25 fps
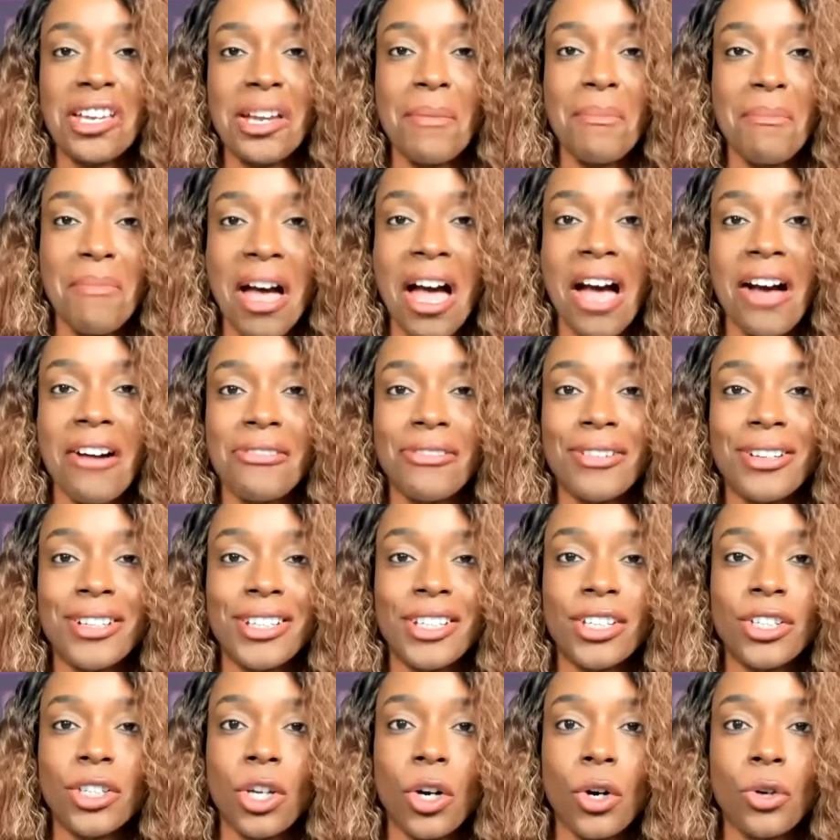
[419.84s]
amount,
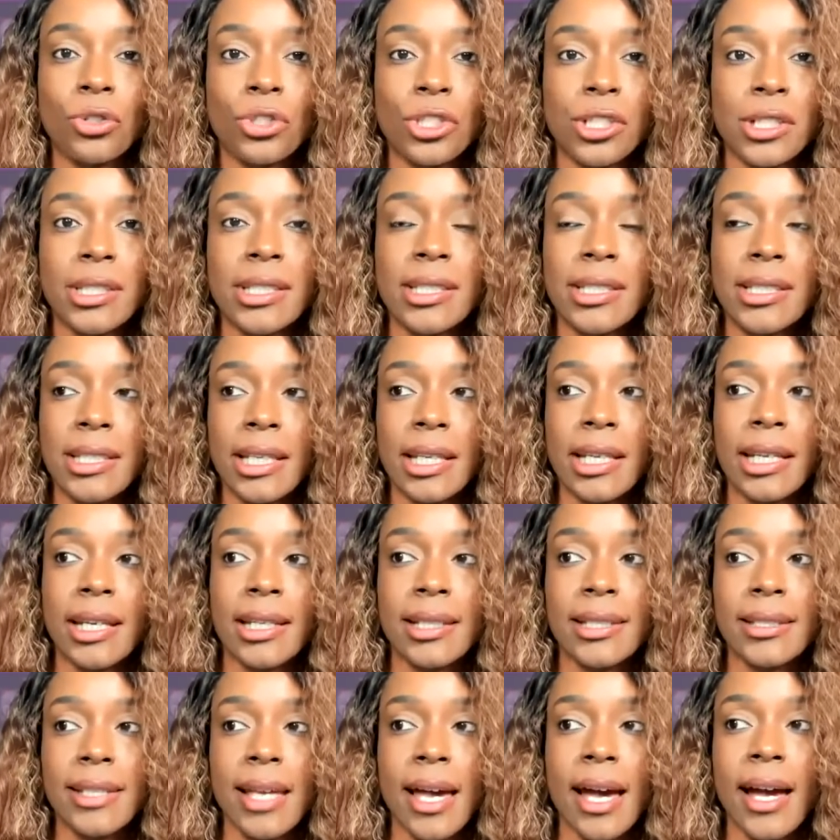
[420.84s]
just sitting
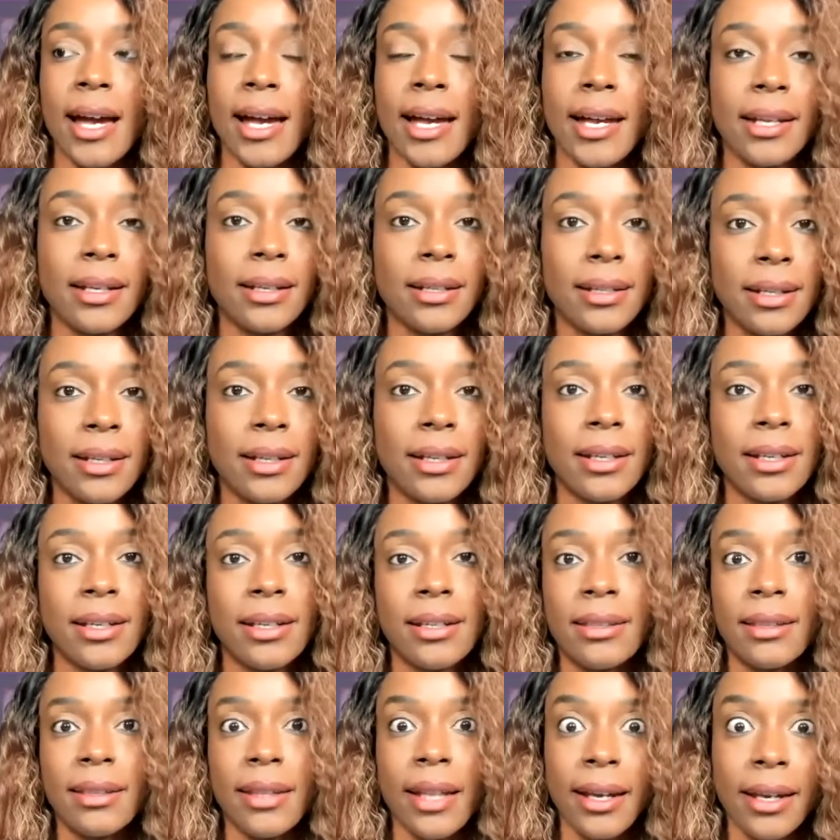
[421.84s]
aside
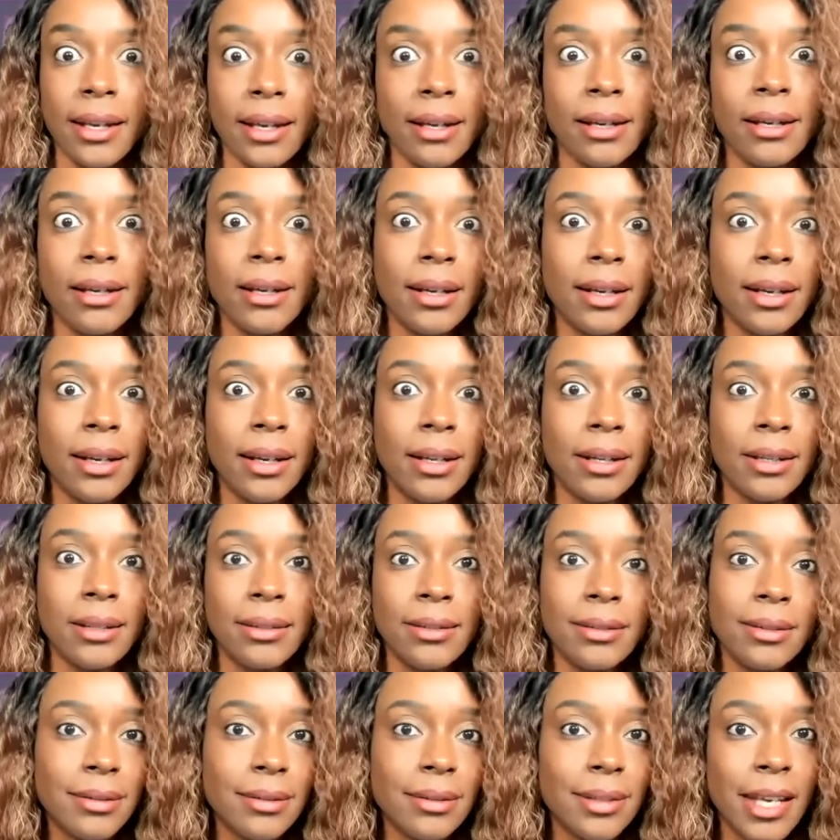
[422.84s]
in like
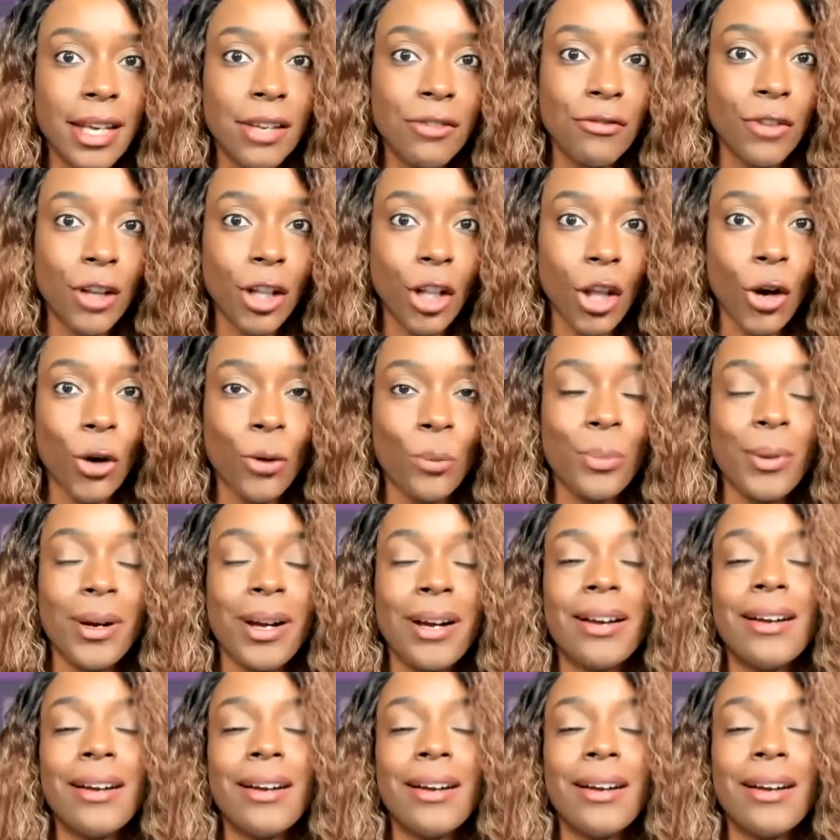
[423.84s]
an envelope